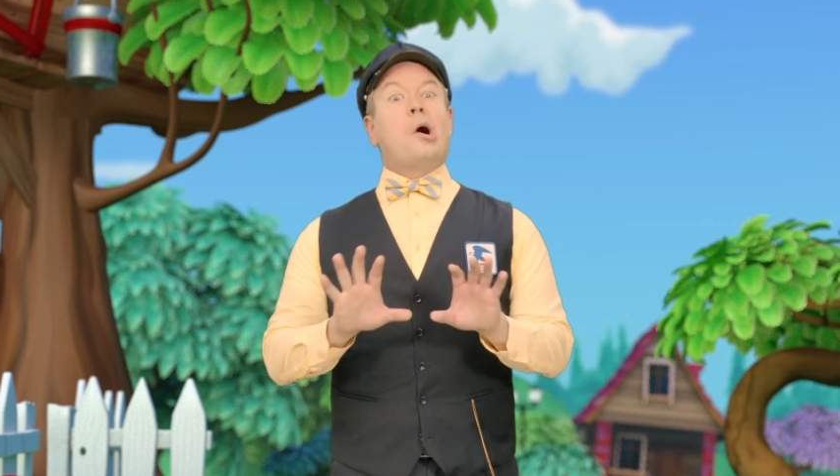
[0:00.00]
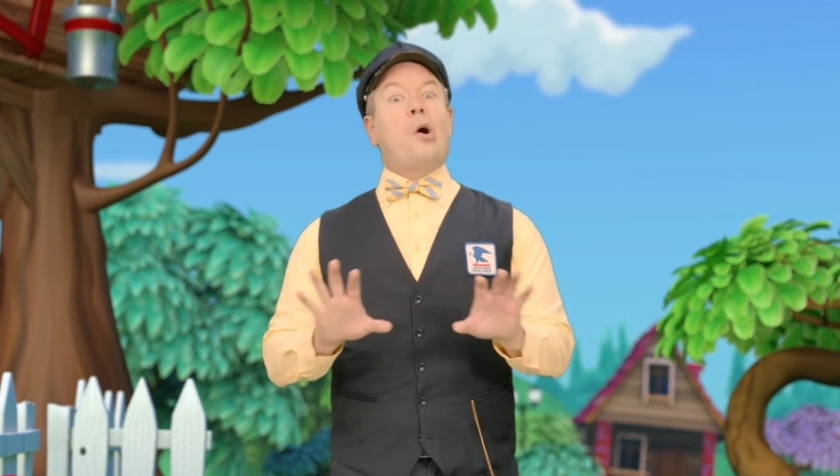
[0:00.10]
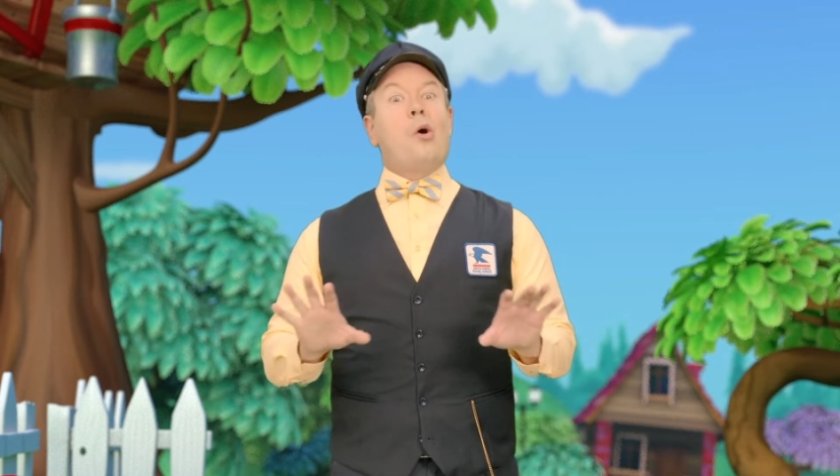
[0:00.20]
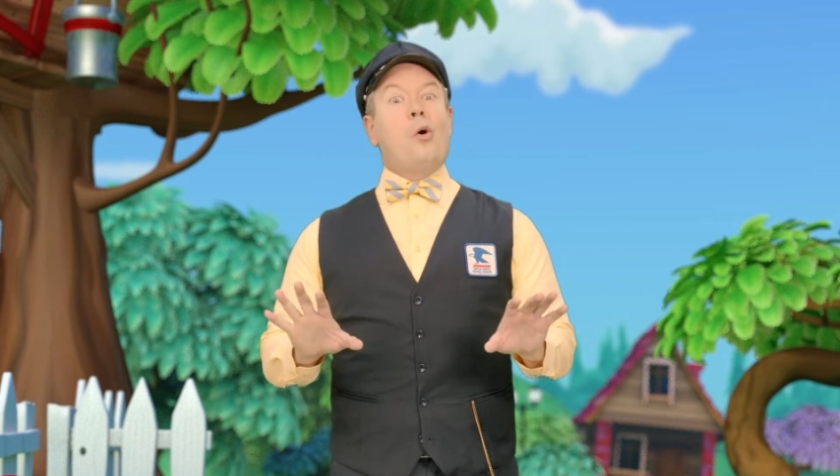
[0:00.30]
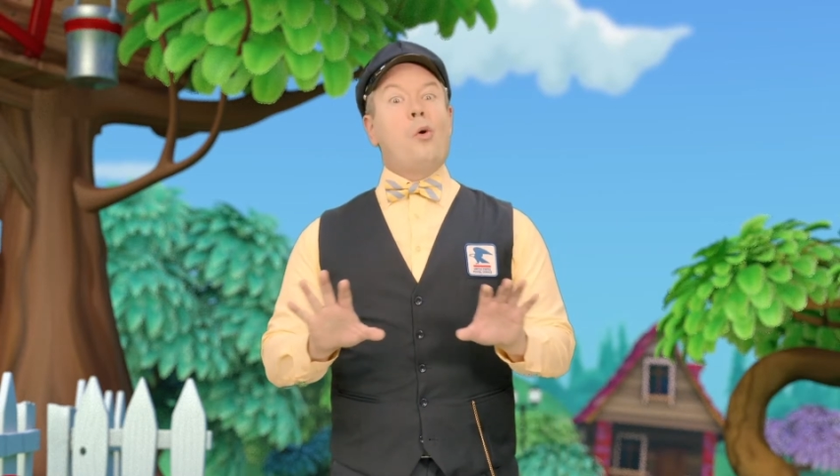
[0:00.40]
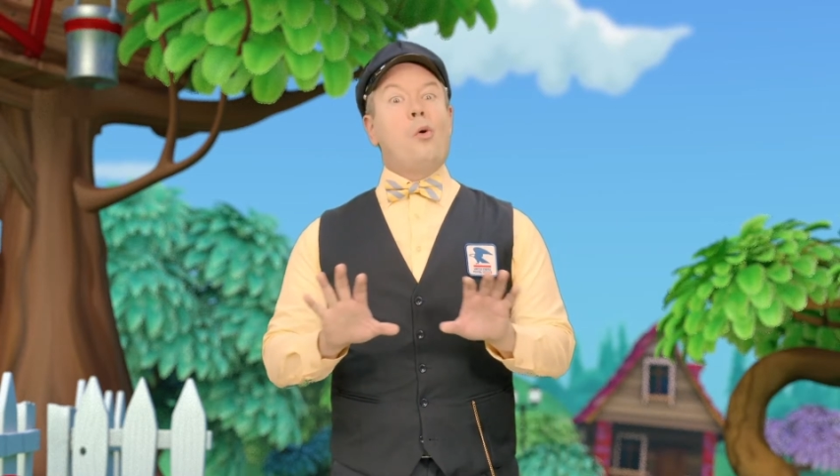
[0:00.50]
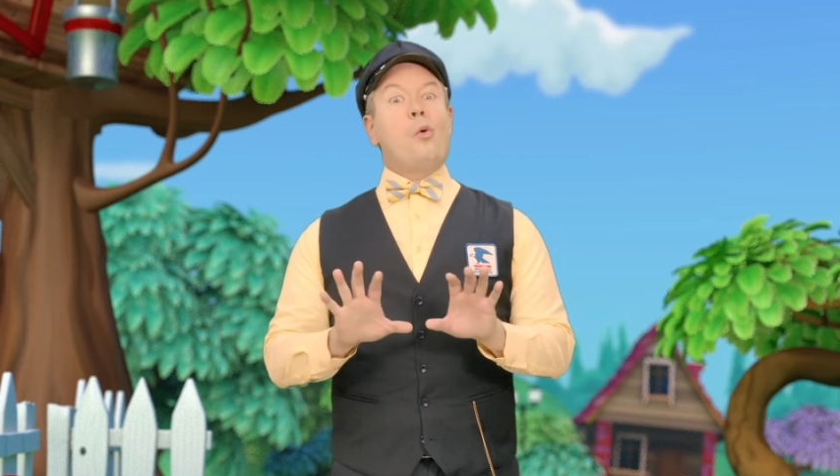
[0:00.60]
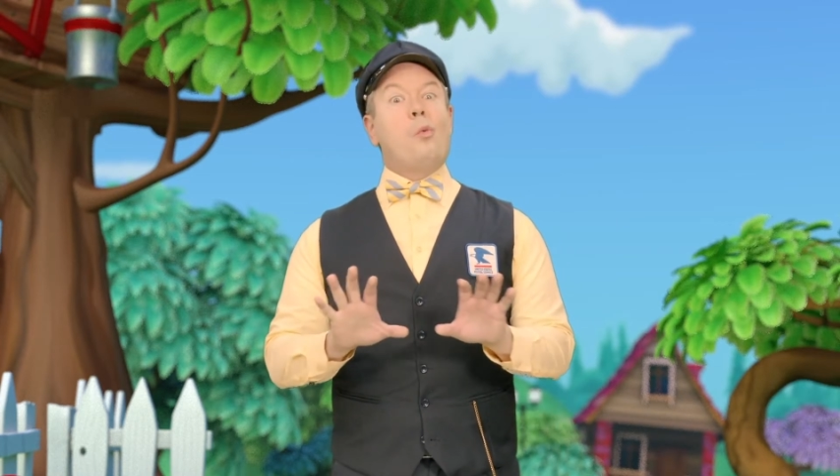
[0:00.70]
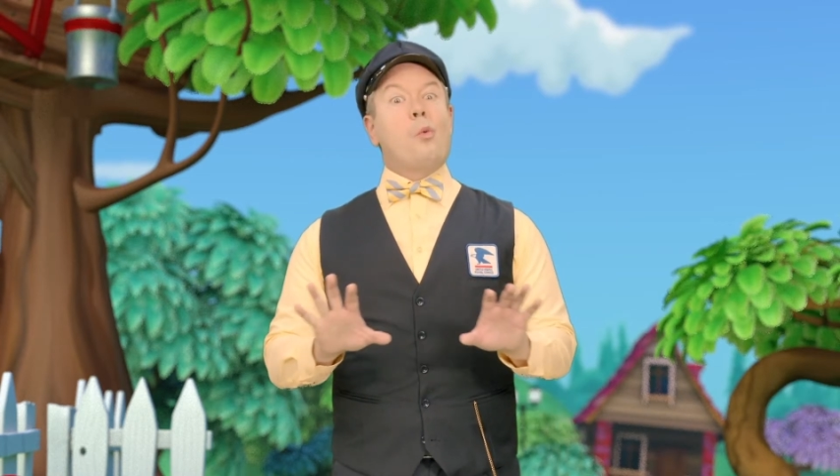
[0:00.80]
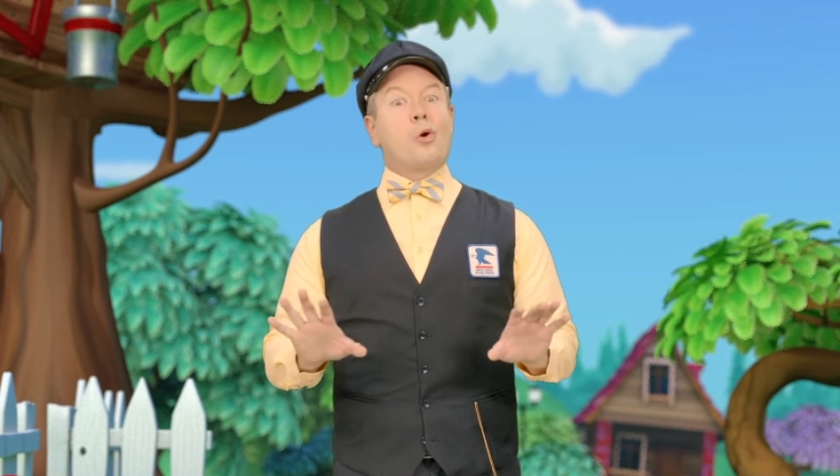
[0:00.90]

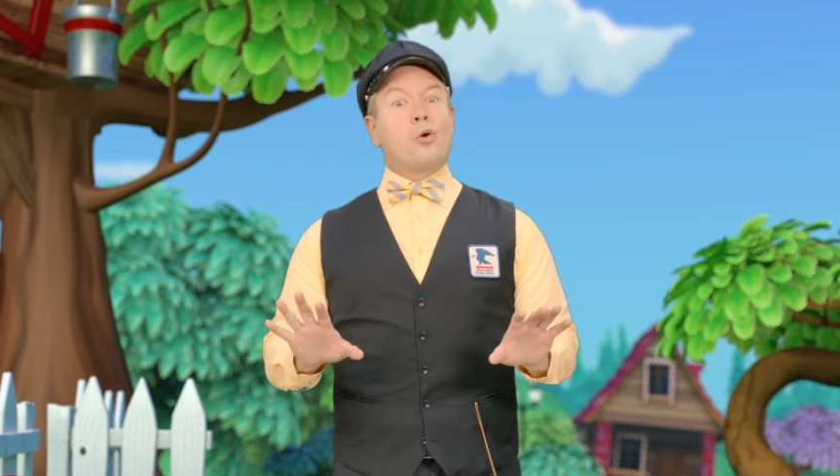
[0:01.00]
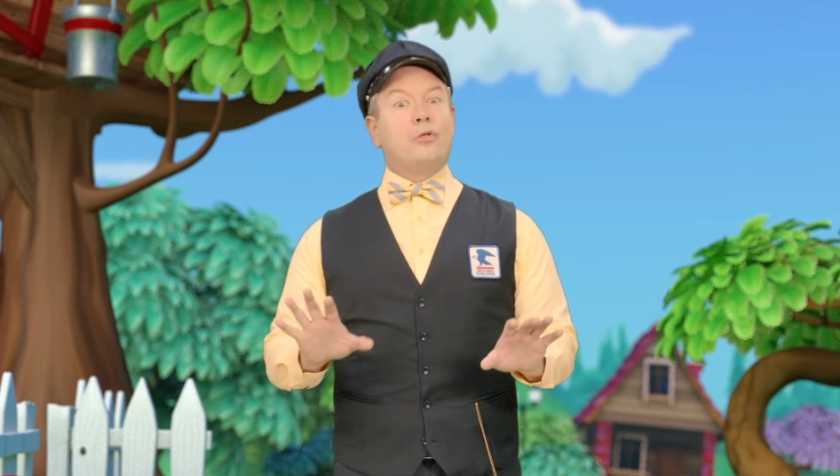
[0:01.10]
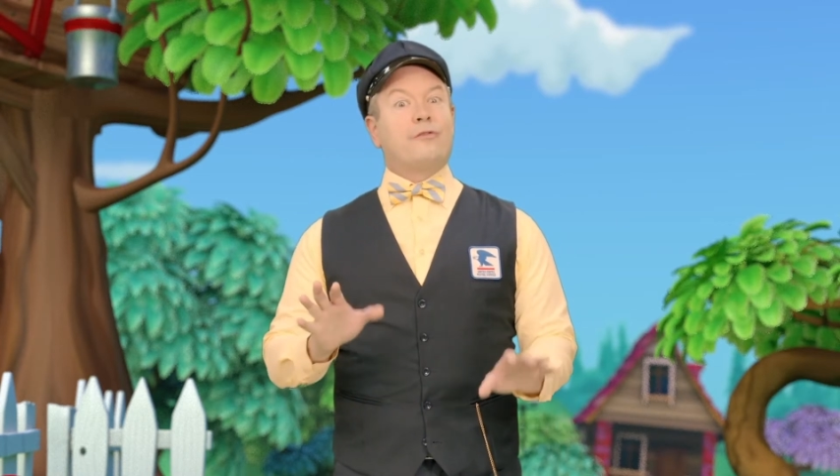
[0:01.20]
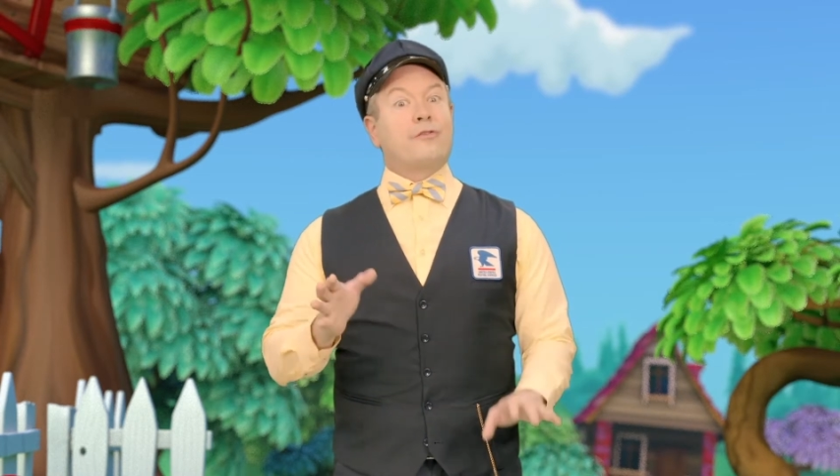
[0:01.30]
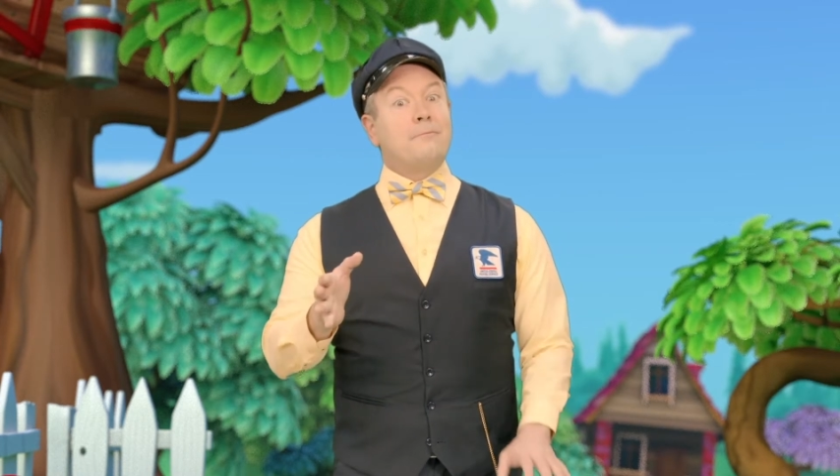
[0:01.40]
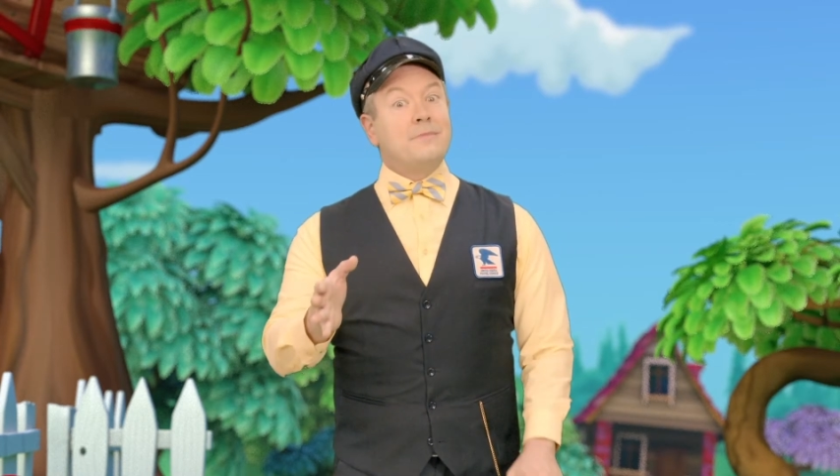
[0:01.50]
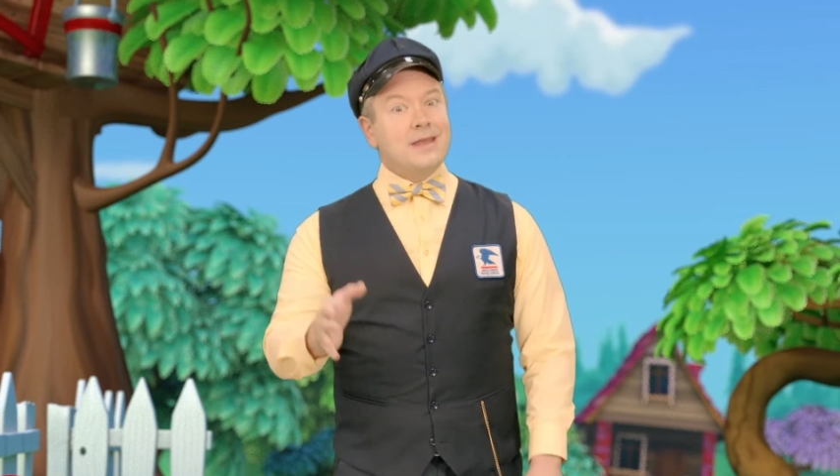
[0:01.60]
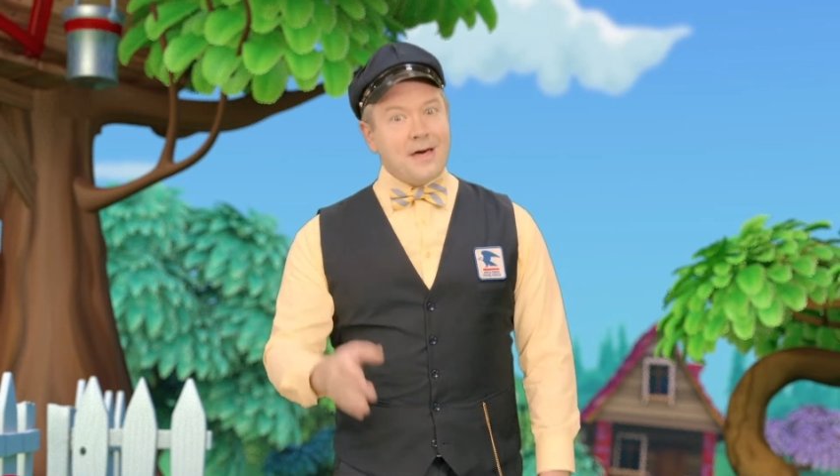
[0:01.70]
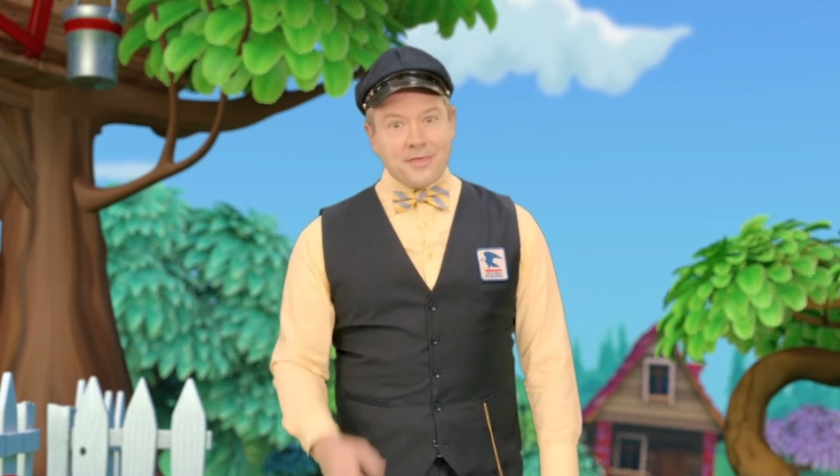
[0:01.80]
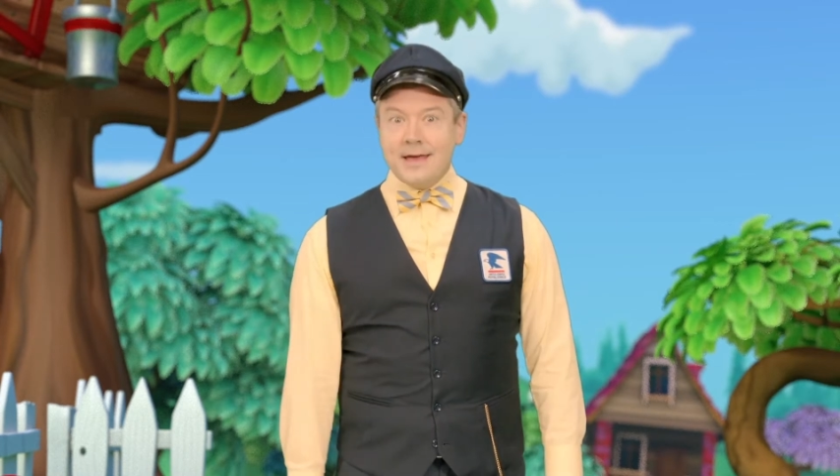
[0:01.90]
whole world from
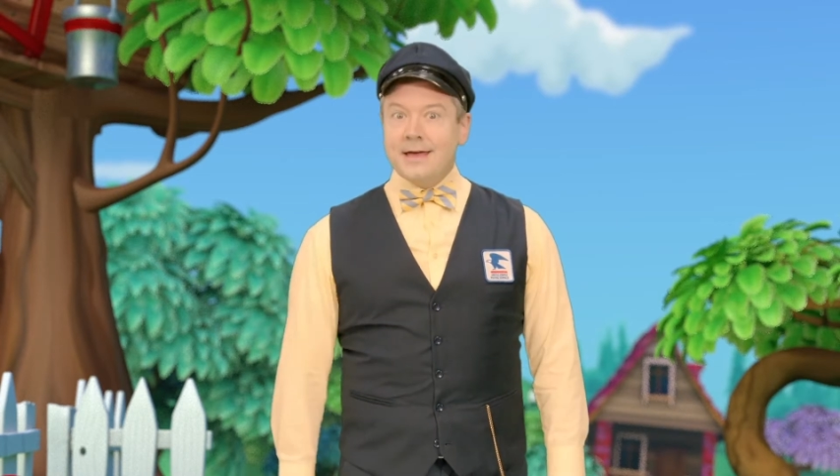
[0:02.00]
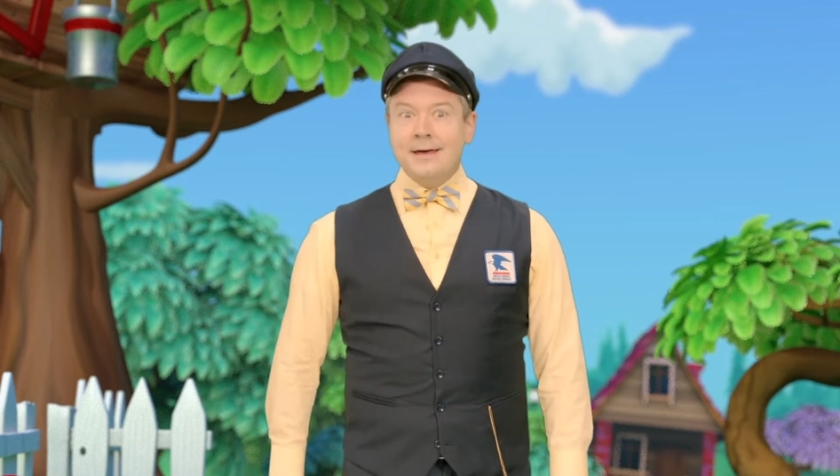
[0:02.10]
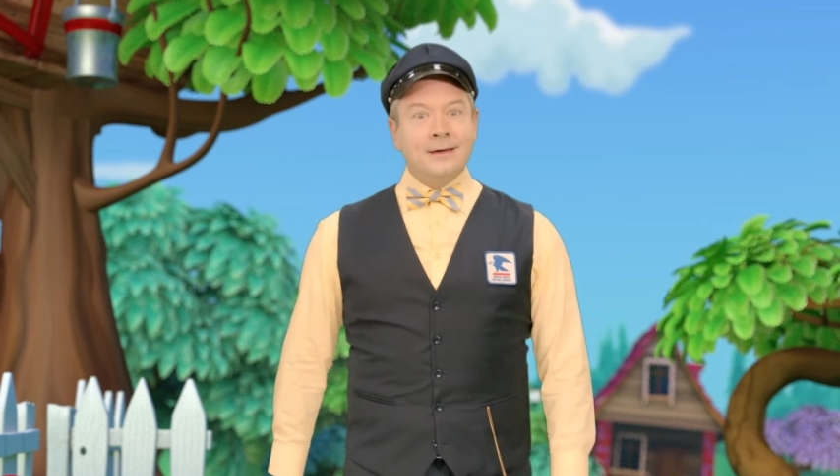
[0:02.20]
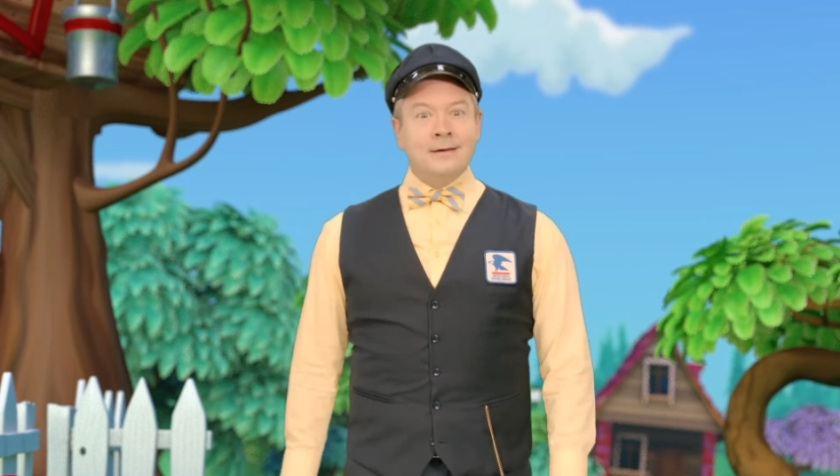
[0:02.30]
nothing?